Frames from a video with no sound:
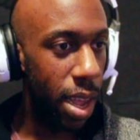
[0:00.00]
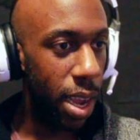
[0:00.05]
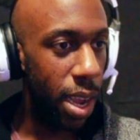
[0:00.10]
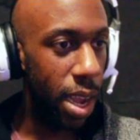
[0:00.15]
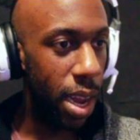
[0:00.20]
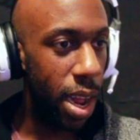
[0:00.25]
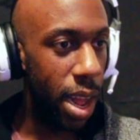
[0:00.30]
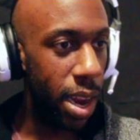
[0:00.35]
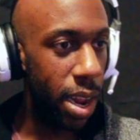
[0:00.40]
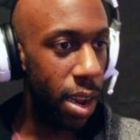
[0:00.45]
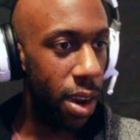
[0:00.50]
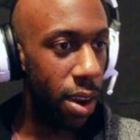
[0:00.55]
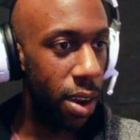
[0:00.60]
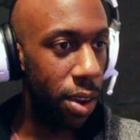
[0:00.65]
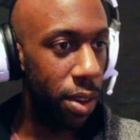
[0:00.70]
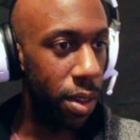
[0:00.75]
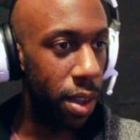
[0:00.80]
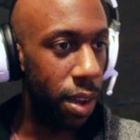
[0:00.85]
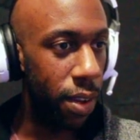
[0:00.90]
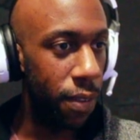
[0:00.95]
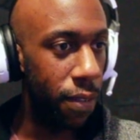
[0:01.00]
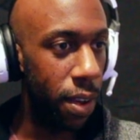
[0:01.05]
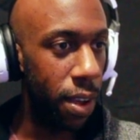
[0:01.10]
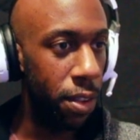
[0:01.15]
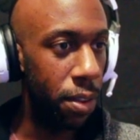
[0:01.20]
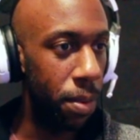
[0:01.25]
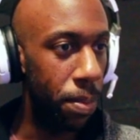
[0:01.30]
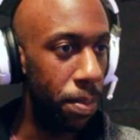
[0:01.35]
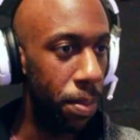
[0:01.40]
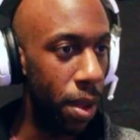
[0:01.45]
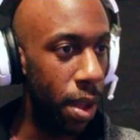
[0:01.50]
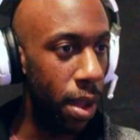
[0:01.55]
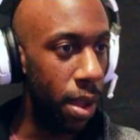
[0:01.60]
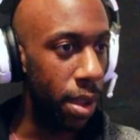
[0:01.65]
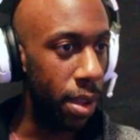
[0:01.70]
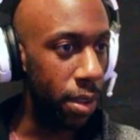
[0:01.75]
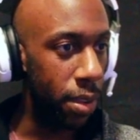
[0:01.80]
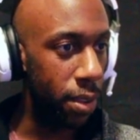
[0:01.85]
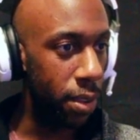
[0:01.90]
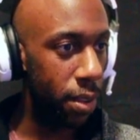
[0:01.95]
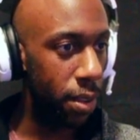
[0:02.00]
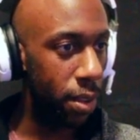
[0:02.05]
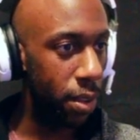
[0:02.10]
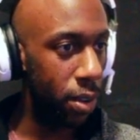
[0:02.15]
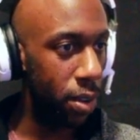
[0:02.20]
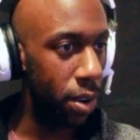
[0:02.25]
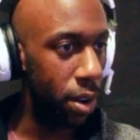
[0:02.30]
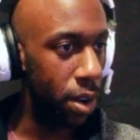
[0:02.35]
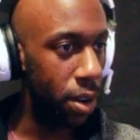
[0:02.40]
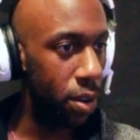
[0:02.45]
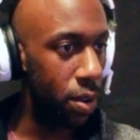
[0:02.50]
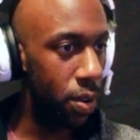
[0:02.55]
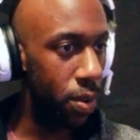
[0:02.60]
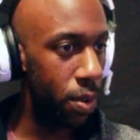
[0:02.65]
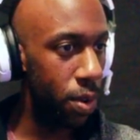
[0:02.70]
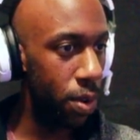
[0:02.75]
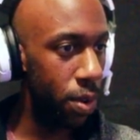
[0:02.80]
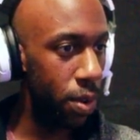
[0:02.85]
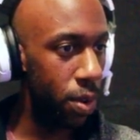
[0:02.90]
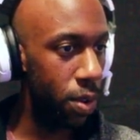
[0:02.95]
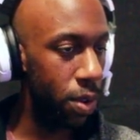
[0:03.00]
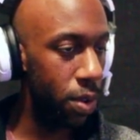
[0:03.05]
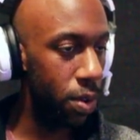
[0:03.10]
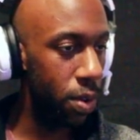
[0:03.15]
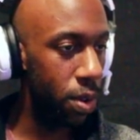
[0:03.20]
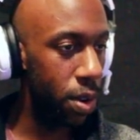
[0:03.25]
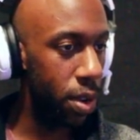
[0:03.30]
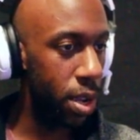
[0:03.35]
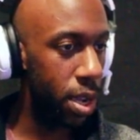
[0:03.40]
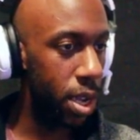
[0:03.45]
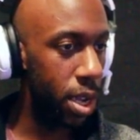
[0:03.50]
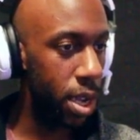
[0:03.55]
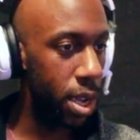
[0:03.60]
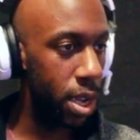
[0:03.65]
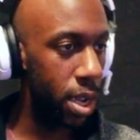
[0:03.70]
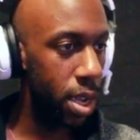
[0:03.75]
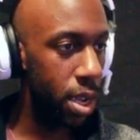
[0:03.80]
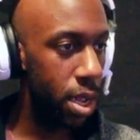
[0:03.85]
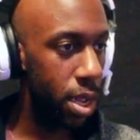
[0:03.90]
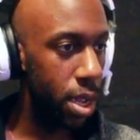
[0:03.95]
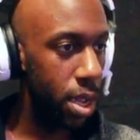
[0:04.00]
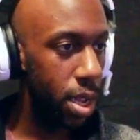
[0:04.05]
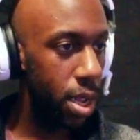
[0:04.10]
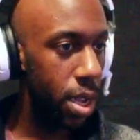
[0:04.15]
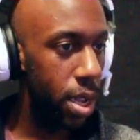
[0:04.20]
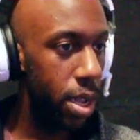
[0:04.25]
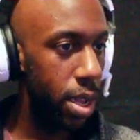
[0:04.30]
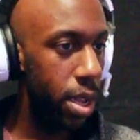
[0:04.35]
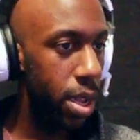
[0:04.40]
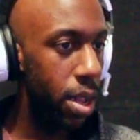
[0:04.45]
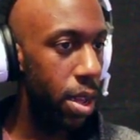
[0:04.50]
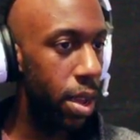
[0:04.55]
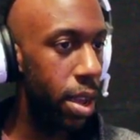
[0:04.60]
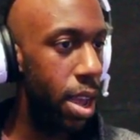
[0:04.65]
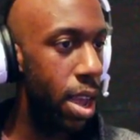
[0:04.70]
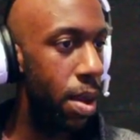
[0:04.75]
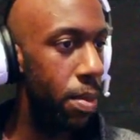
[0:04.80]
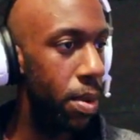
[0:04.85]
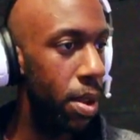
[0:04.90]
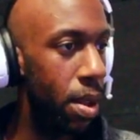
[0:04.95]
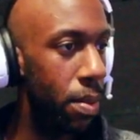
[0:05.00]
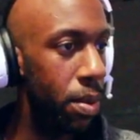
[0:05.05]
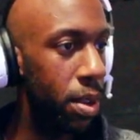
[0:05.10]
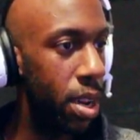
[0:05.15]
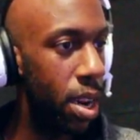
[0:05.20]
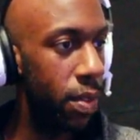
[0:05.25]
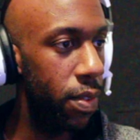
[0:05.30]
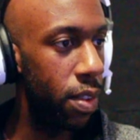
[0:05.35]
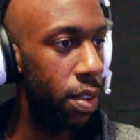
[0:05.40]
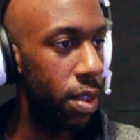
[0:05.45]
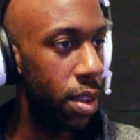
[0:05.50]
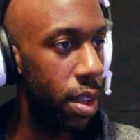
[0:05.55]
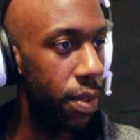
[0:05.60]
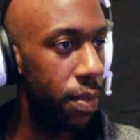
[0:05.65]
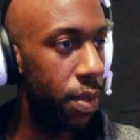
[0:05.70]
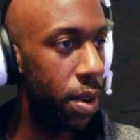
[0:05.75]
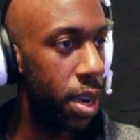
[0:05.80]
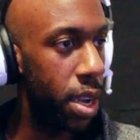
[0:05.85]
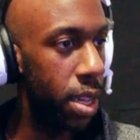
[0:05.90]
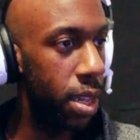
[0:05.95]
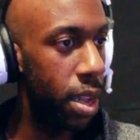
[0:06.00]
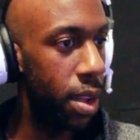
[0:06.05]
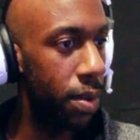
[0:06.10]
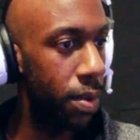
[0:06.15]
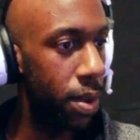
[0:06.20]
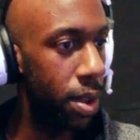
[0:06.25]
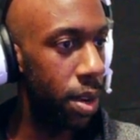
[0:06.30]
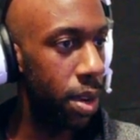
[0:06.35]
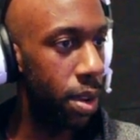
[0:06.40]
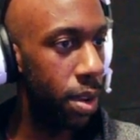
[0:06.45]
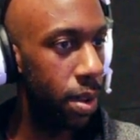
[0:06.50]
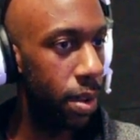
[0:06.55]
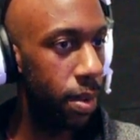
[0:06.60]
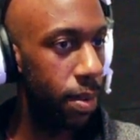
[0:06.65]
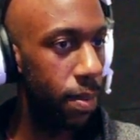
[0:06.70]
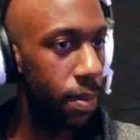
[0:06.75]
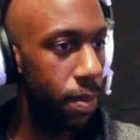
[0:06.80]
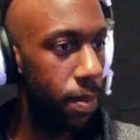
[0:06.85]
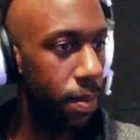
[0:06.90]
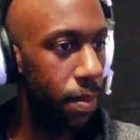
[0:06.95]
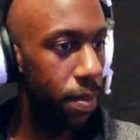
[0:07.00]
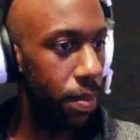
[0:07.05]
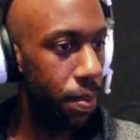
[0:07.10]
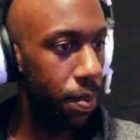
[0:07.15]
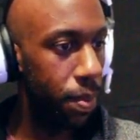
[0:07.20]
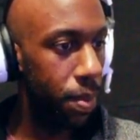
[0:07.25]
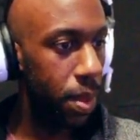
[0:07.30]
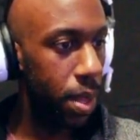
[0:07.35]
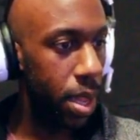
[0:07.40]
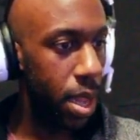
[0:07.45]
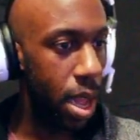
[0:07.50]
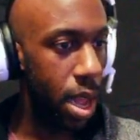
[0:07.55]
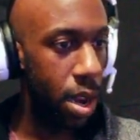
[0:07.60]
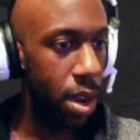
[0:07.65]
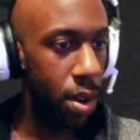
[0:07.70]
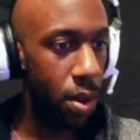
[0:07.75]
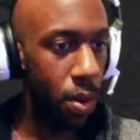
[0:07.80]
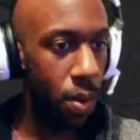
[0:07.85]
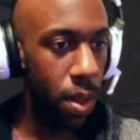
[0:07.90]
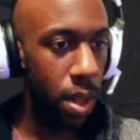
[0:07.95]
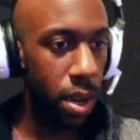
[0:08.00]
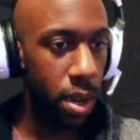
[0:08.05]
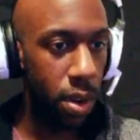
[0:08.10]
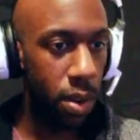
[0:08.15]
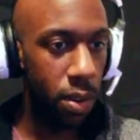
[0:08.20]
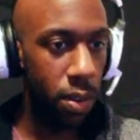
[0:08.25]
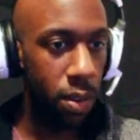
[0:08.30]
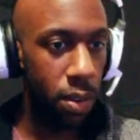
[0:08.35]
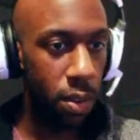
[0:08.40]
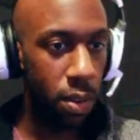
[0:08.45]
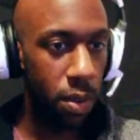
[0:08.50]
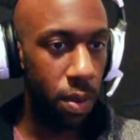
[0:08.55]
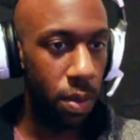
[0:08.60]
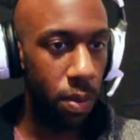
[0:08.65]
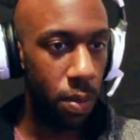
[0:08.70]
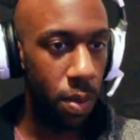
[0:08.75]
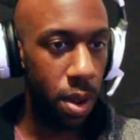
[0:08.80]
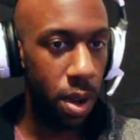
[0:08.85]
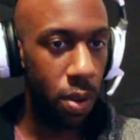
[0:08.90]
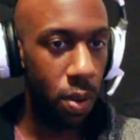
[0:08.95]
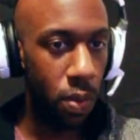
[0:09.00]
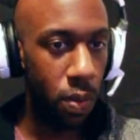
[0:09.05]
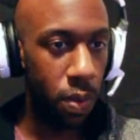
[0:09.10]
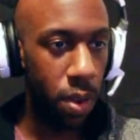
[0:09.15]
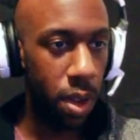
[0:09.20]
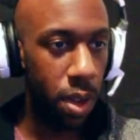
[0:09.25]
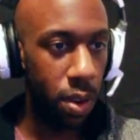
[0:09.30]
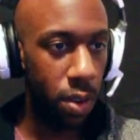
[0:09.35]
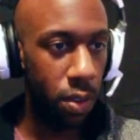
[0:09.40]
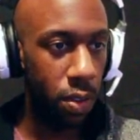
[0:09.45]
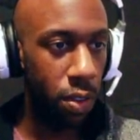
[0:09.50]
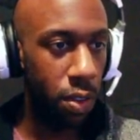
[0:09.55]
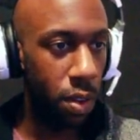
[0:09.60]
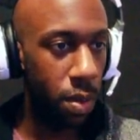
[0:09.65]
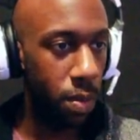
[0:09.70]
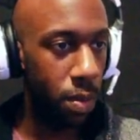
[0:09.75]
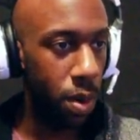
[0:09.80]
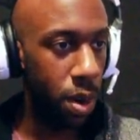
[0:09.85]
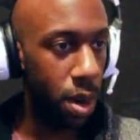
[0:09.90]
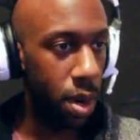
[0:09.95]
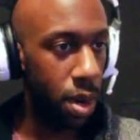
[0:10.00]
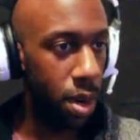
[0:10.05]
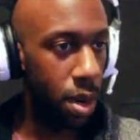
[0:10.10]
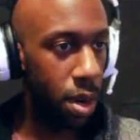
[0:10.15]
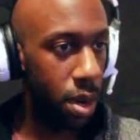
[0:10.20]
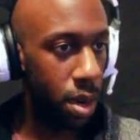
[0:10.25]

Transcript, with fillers: get out of here and, like, face a boss. Alright, no, no, no, don't lie. Okay, I'm, I'm just gonna have to say forget that one. I know that there's one over here somewhere.